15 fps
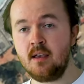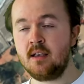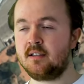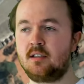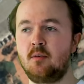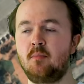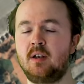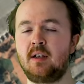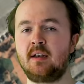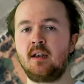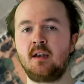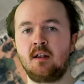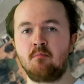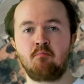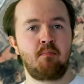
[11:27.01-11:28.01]
simply
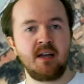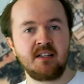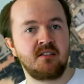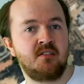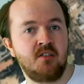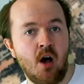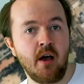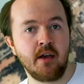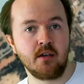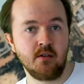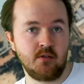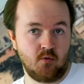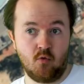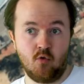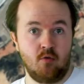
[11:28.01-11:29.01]
needing better
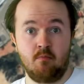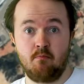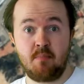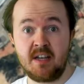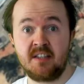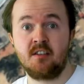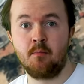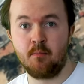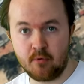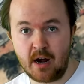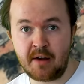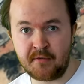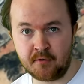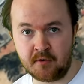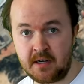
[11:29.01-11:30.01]
tyres, or better
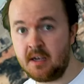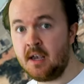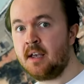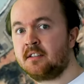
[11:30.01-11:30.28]
bravery,